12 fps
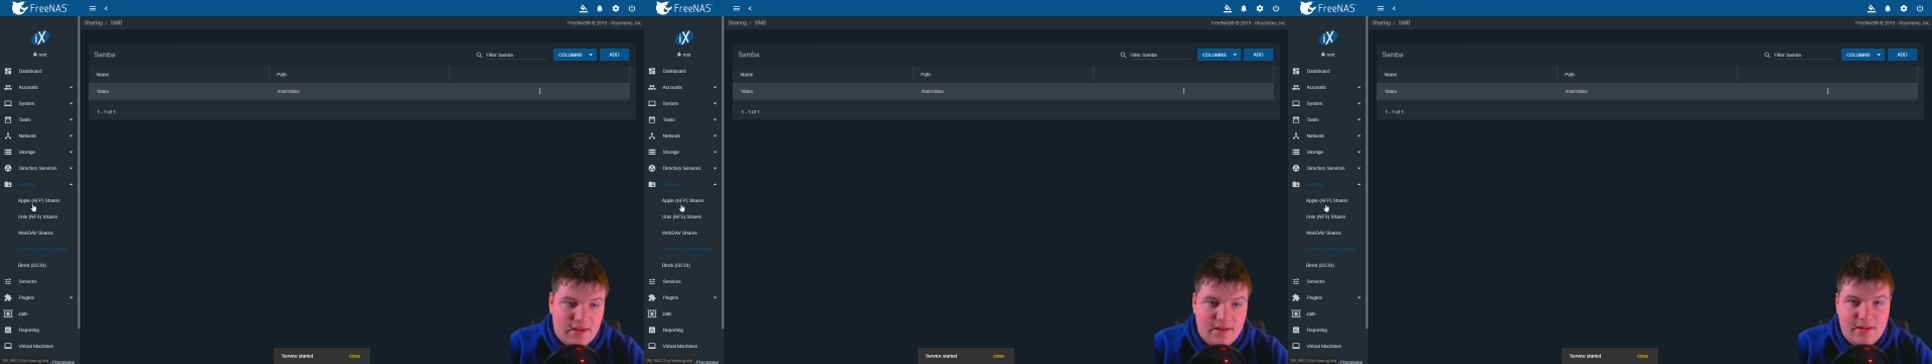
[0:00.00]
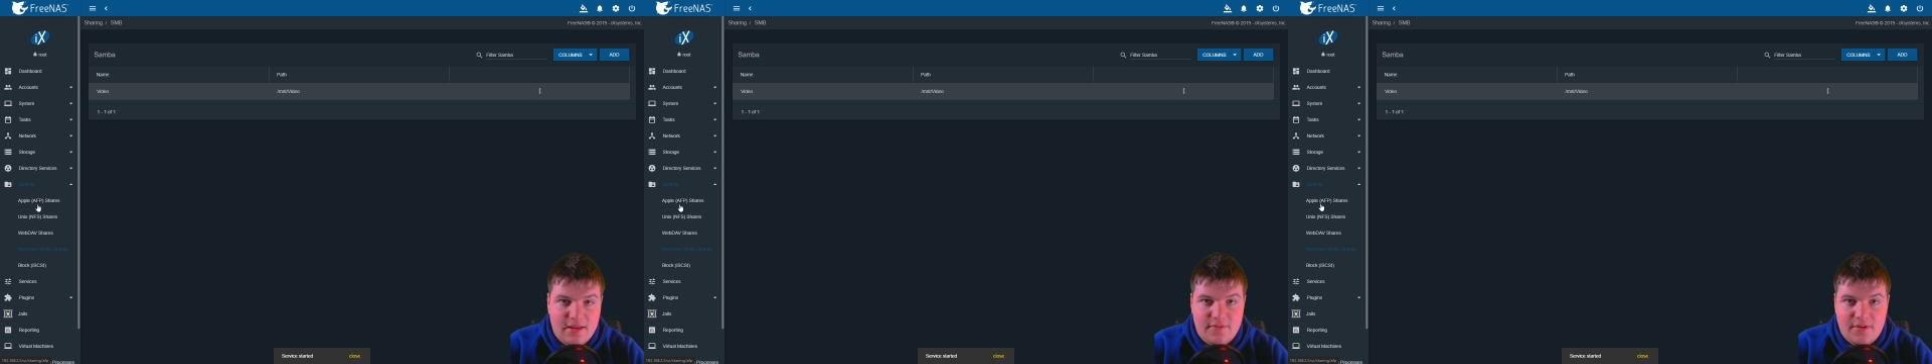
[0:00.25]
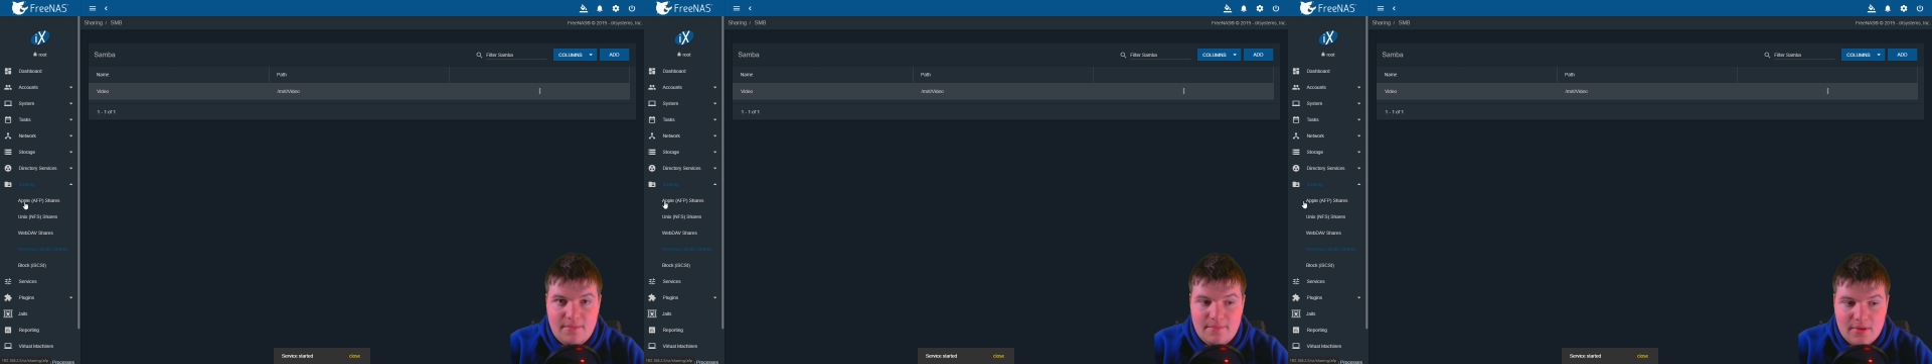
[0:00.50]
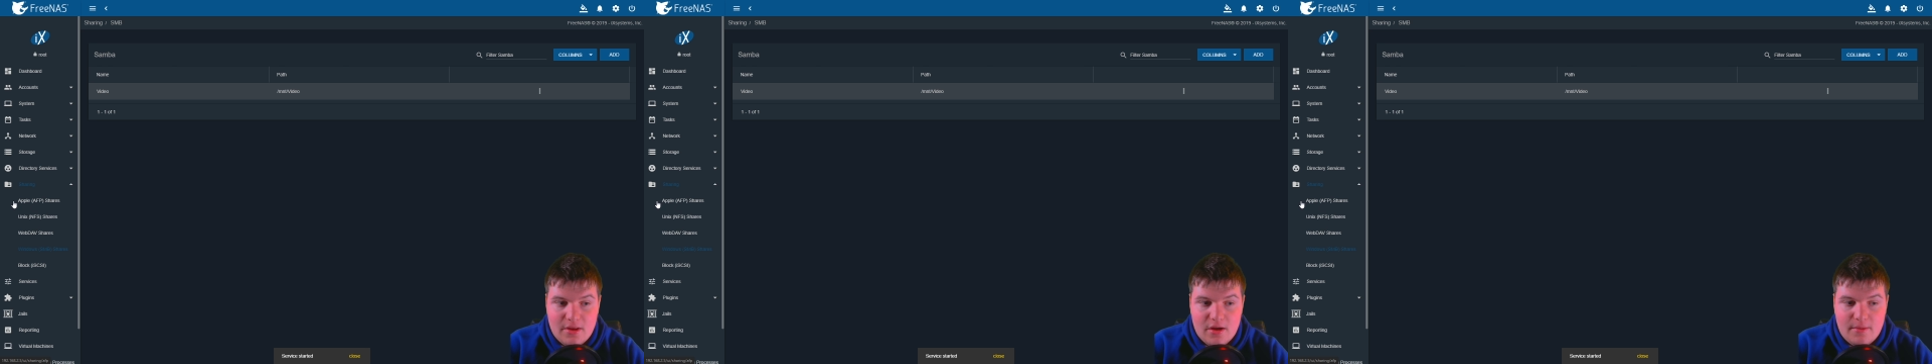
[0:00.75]
and
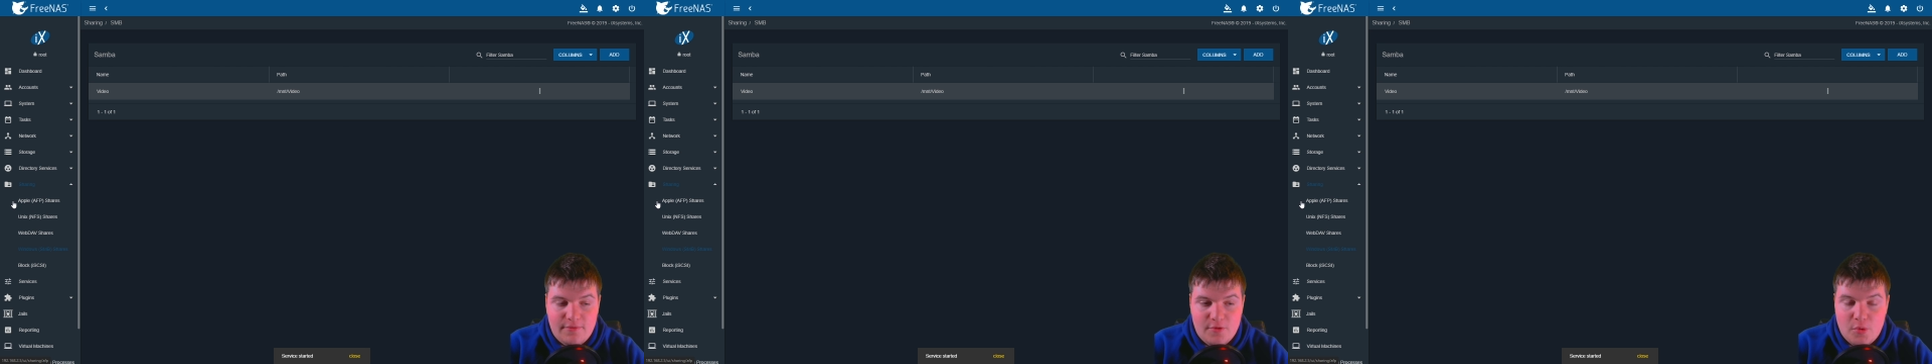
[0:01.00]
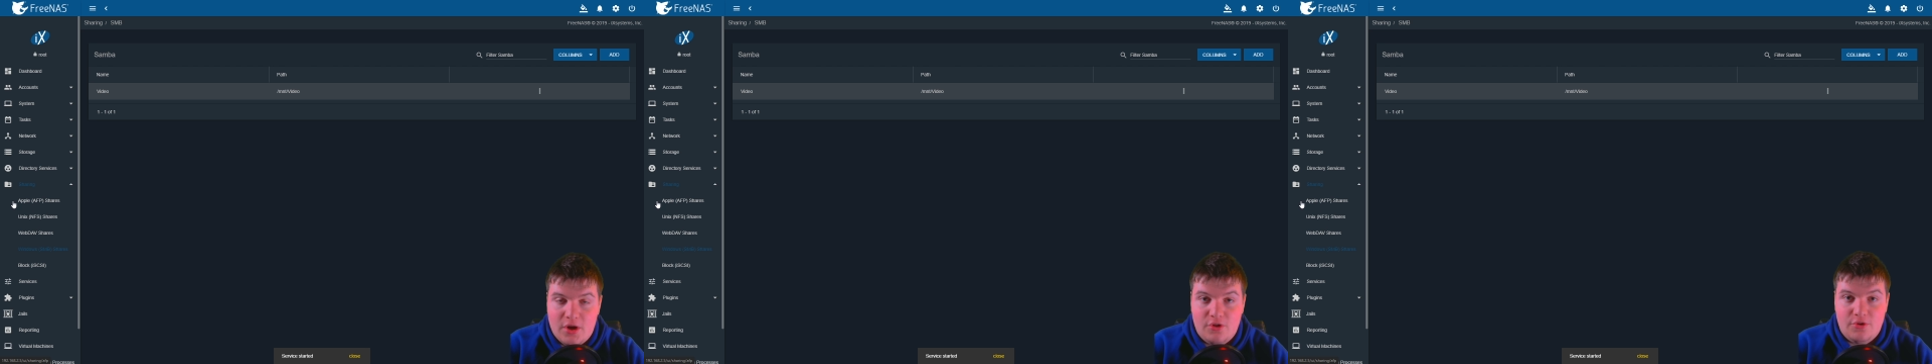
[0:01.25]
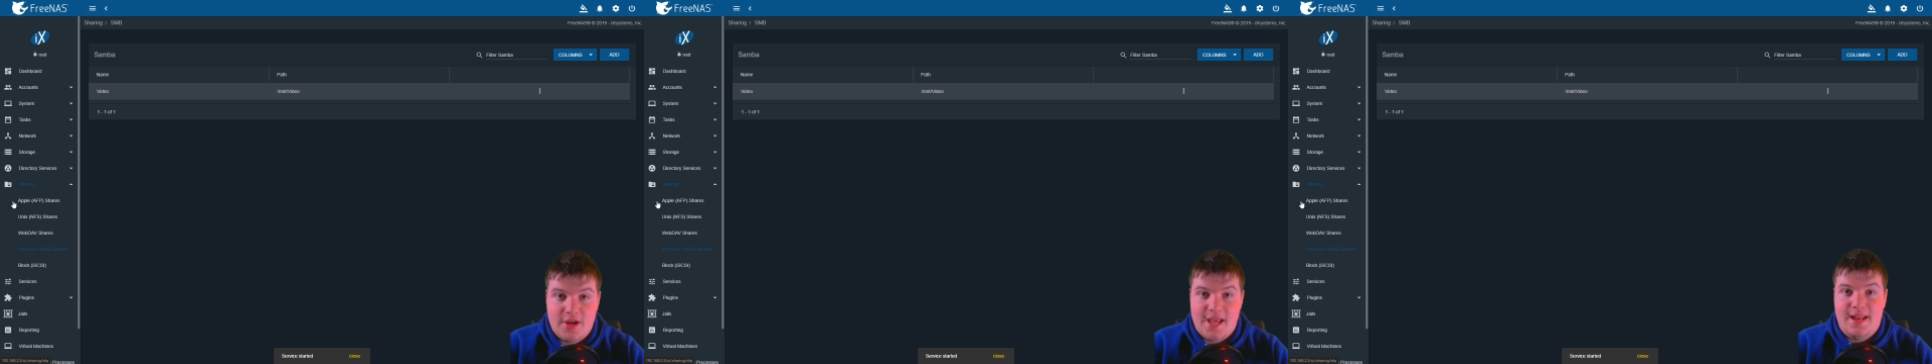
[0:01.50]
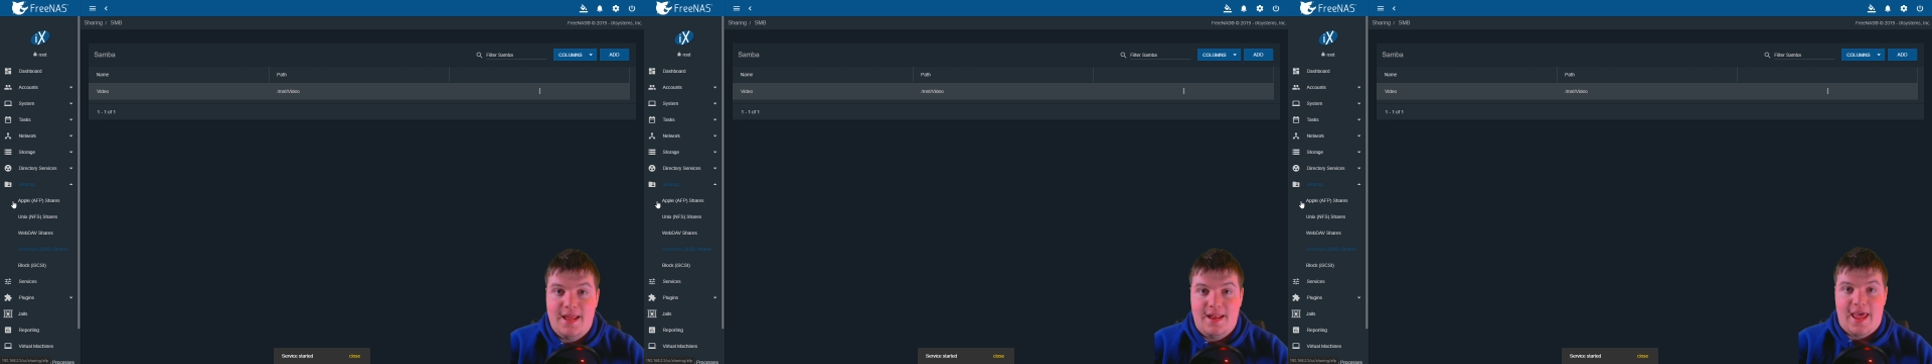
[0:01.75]
even if you want to
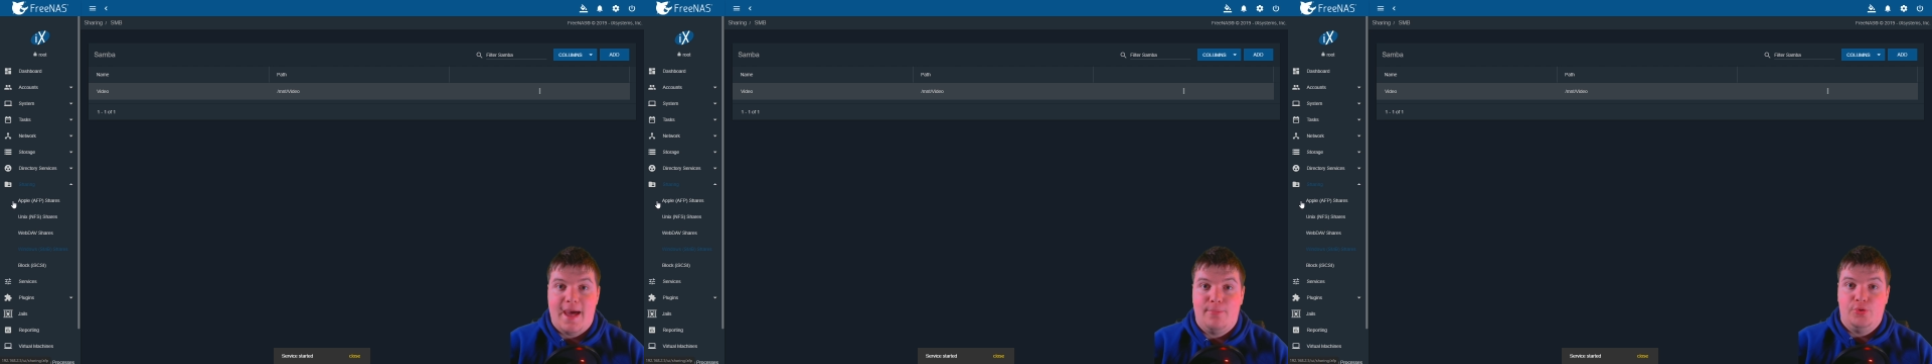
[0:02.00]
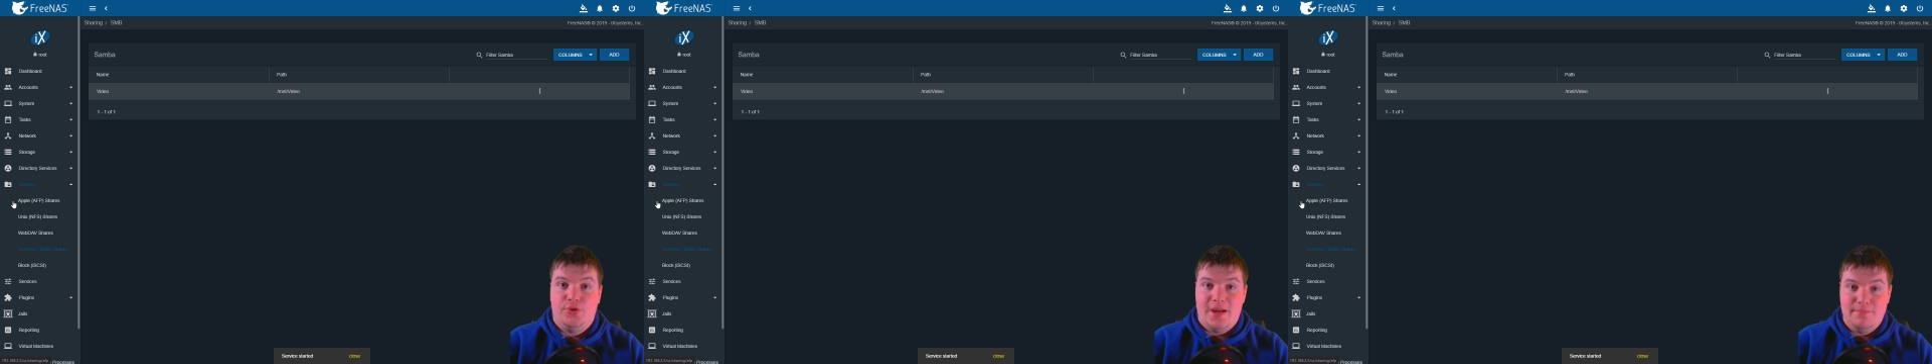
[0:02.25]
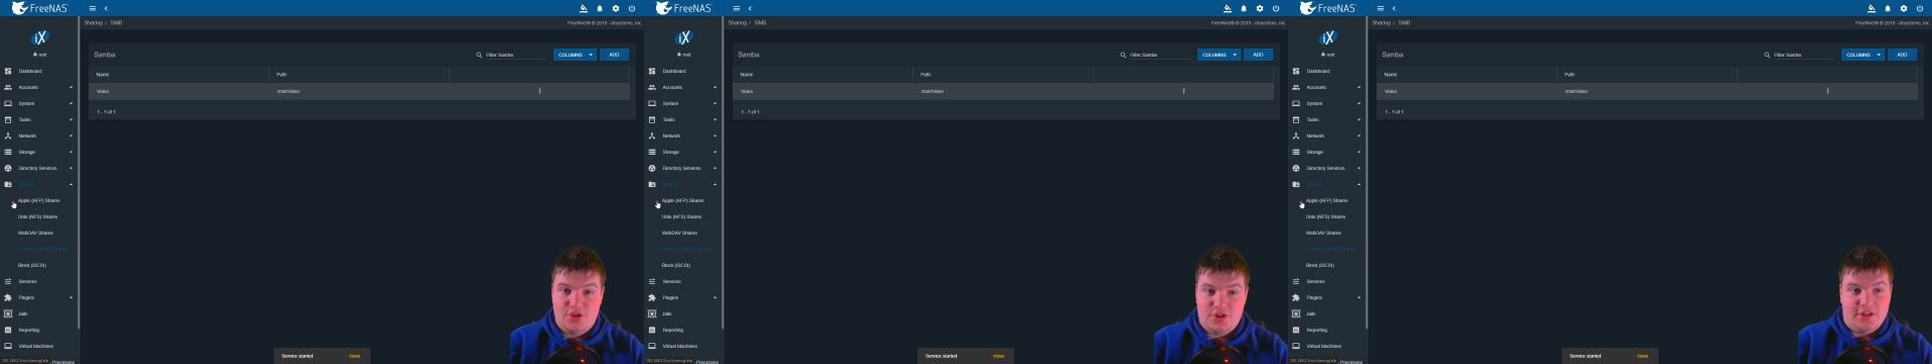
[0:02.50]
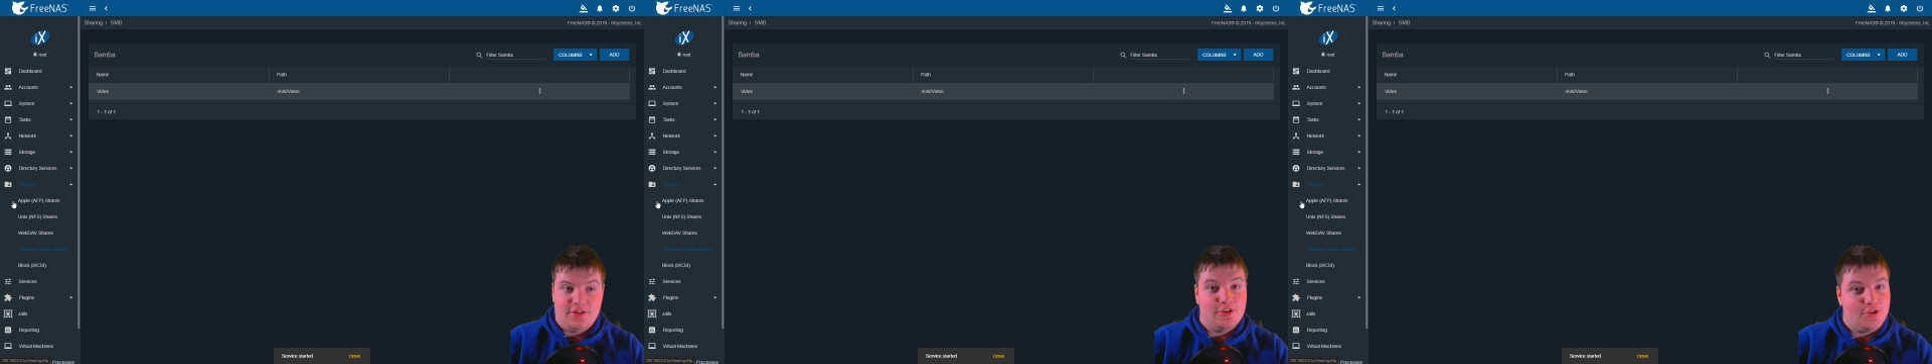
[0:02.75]
create an Apple time machine,